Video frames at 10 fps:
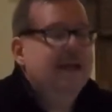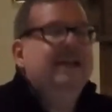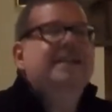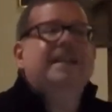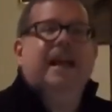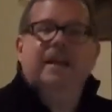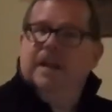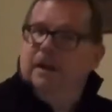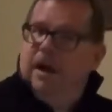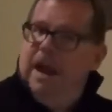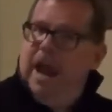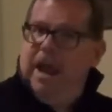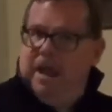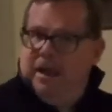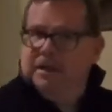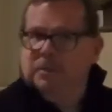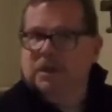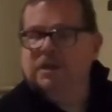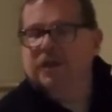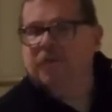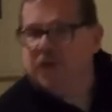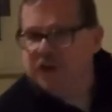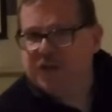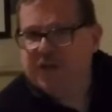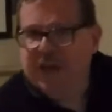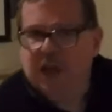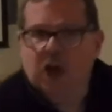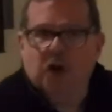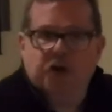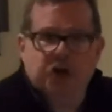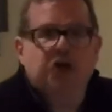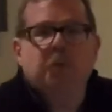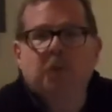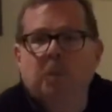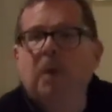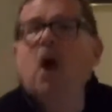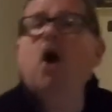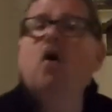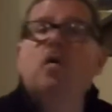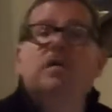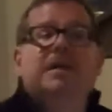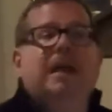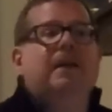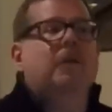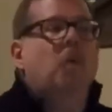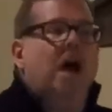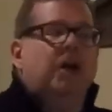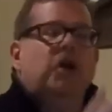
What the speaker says: Saint Irenaeus was the first theologian to propose that one